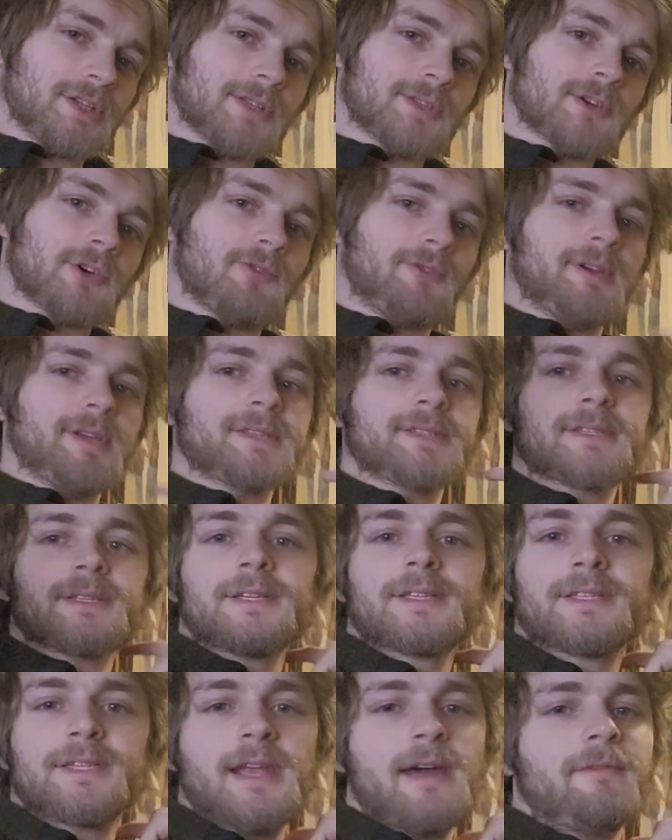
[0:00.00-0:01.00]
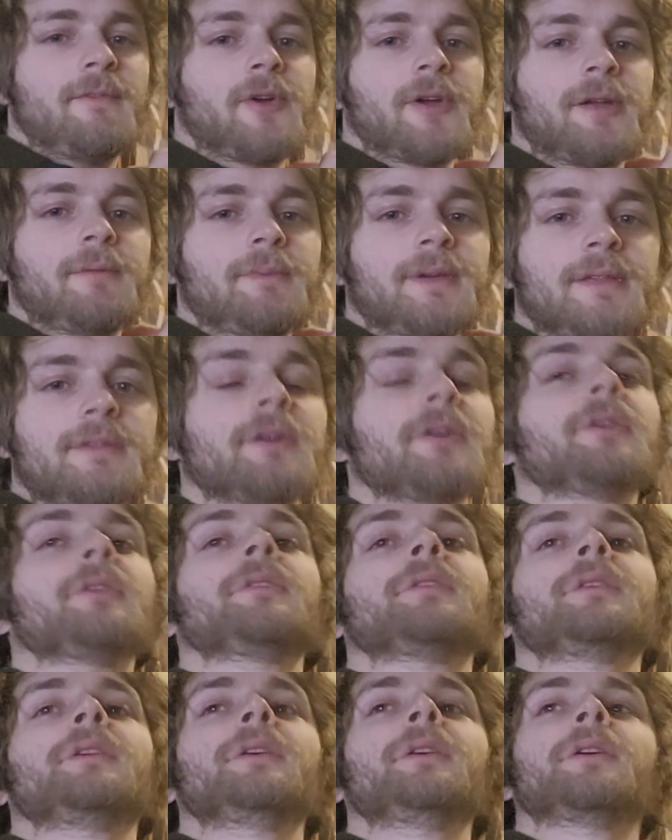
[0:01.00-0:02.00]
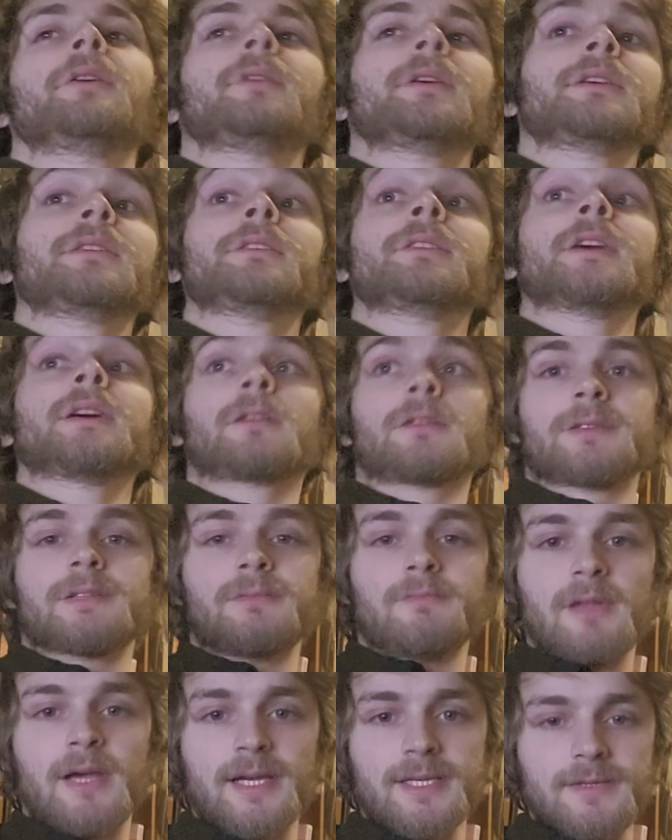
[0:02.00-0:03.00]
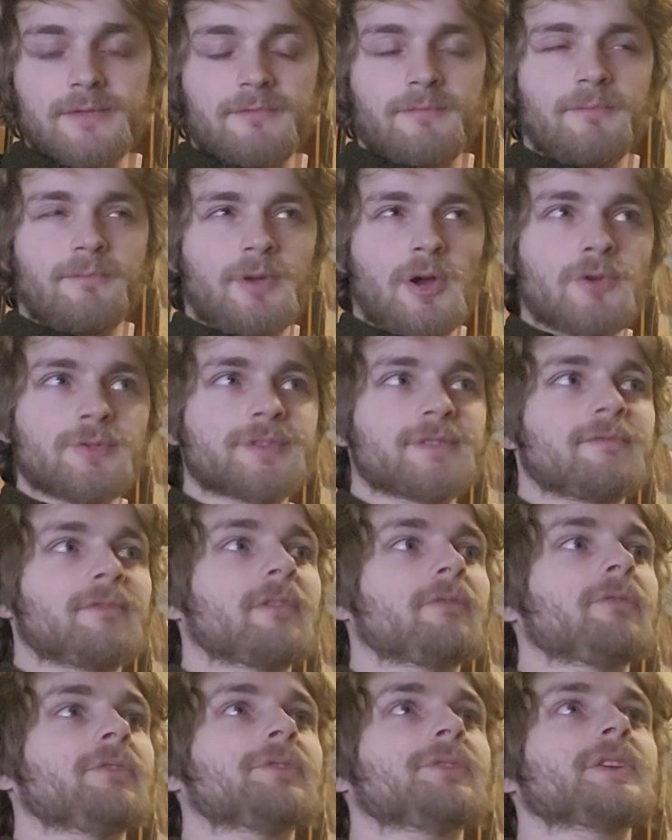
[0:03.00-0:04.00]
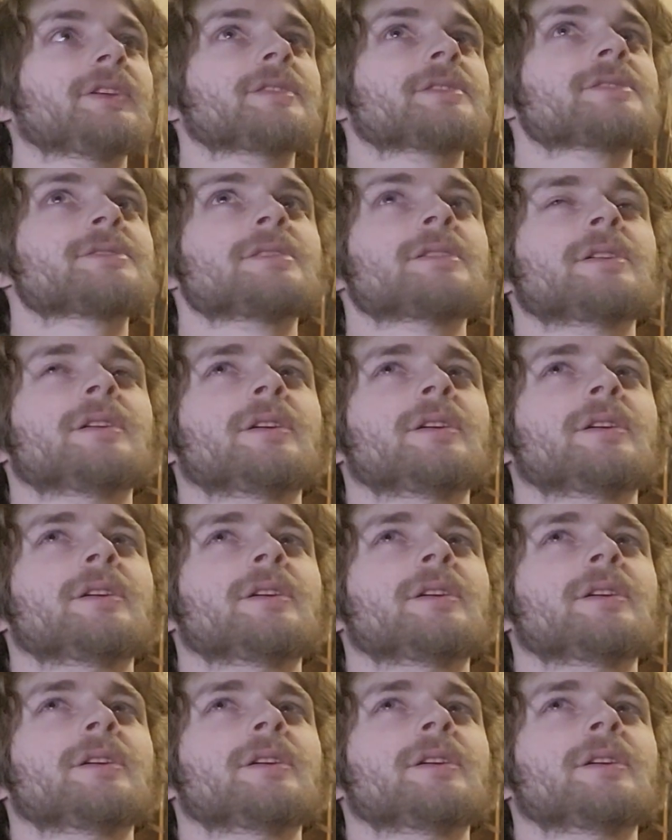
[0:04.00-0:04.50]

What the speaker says: It's never going to be there, and that could symbolize a host of different things.